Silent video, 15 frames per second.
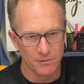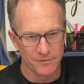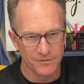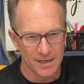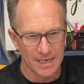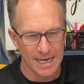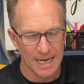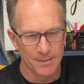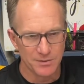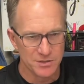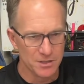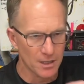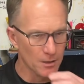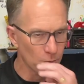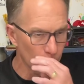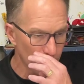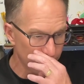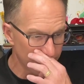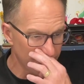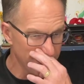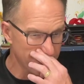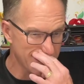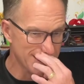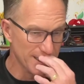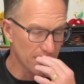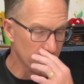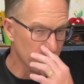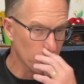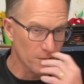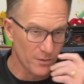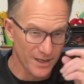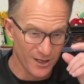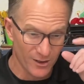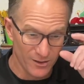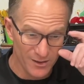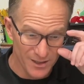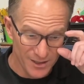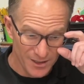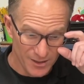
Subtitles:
we're fighting apostolic warfare, this is our career,